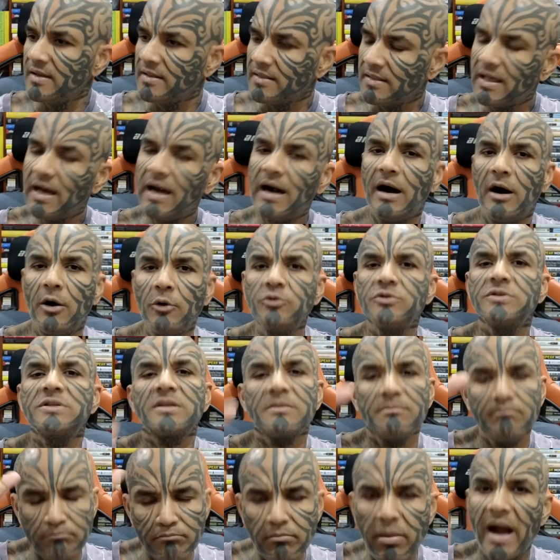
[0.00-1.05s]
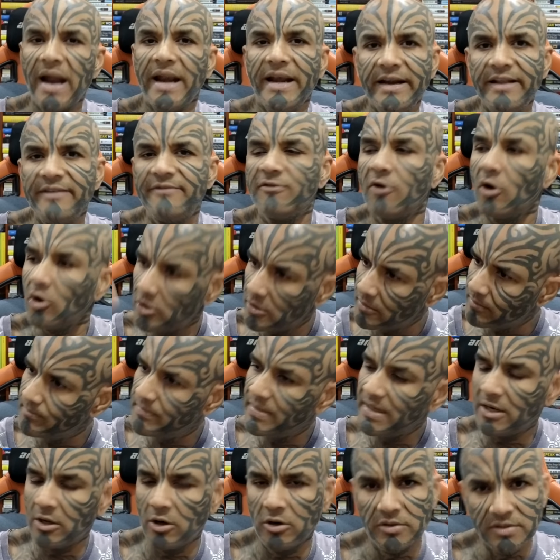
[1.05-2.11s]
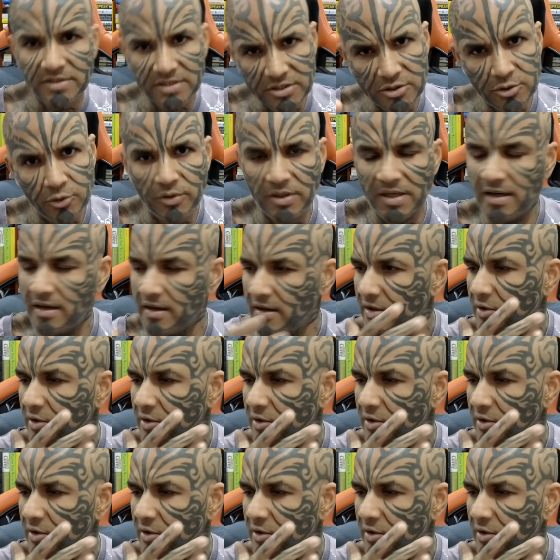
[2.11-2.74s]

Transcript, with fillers: the house by default belongs to her.